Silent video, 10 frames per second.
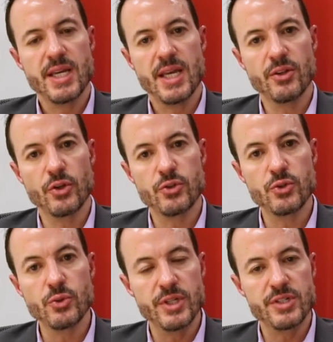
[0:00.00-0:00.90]
and they'll
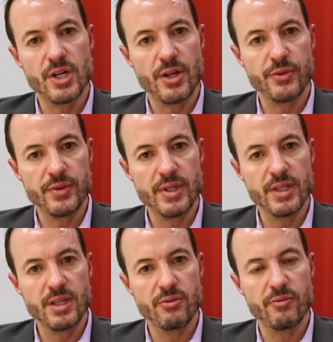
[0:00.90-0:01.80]
do this all in
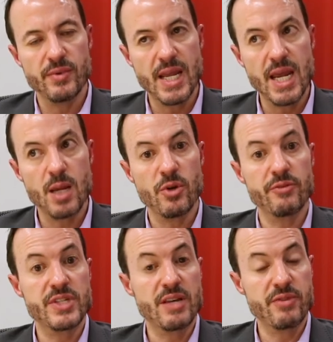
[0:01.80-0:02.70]
the name
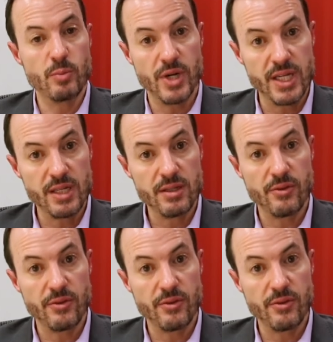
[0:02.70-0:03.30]
of saving money